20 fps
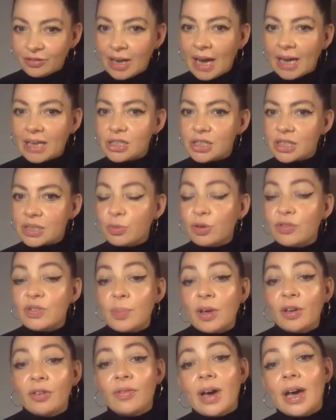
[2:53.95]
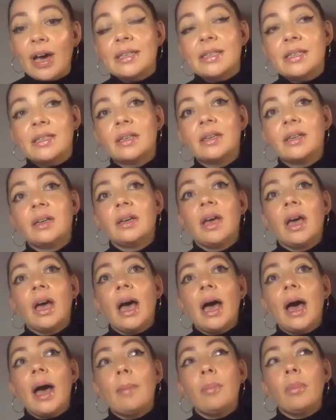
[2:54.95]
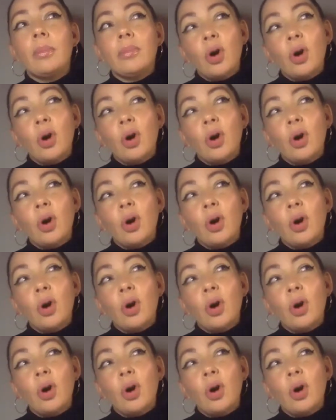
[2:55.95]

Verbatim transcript: I just moved to Belfast um,